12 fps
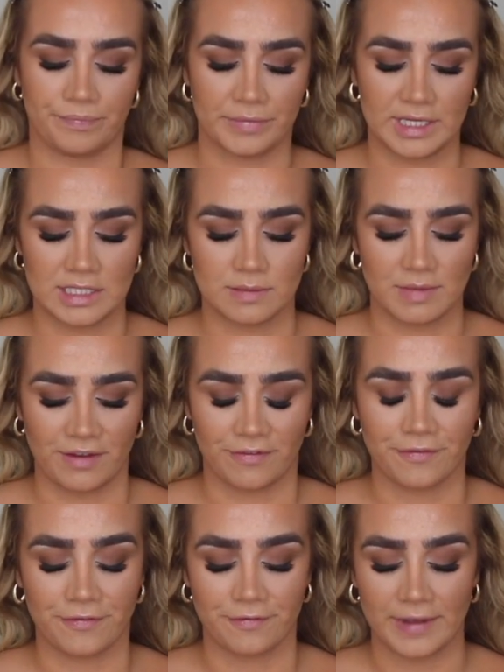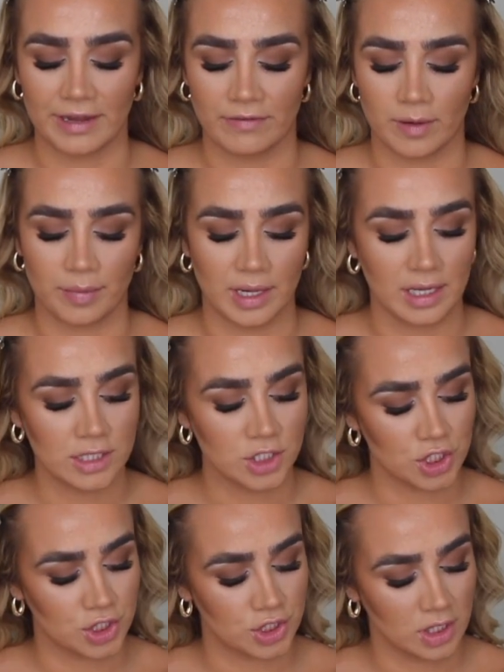This is my favourite
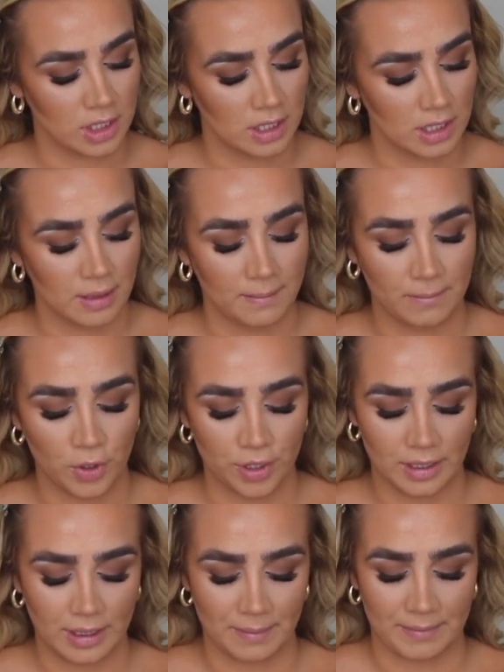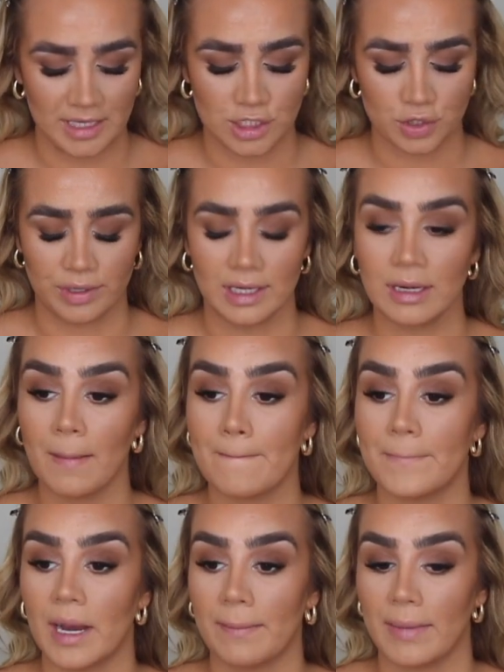blush, Modern Mandarin
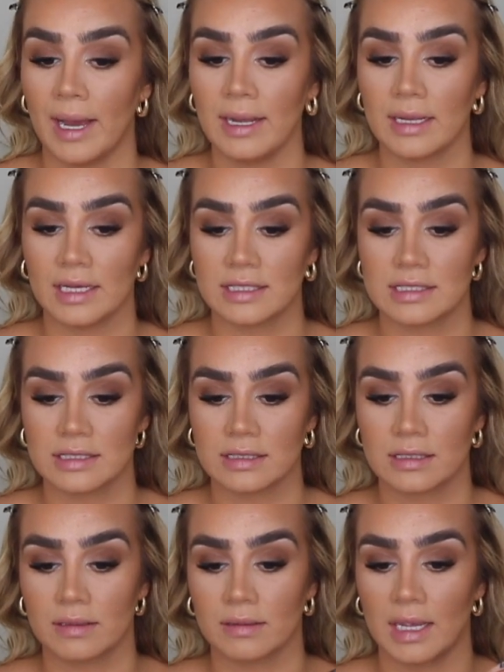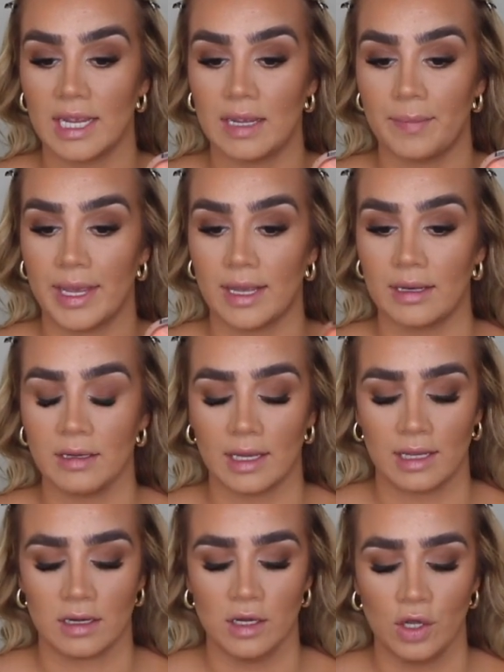by MAC. It's Hit Pan,
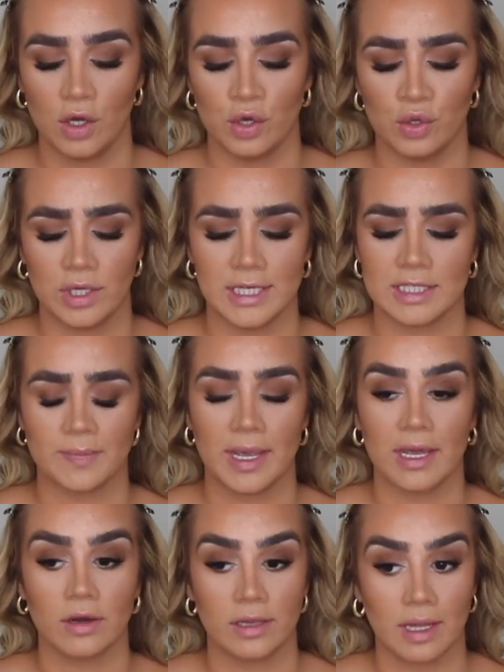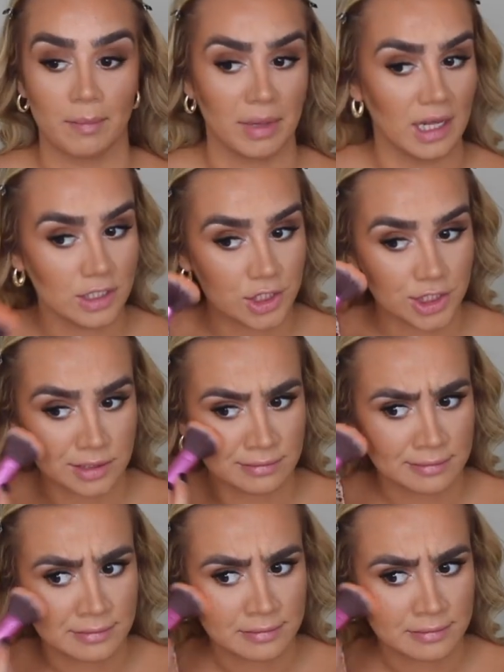and who hits pan on their blush?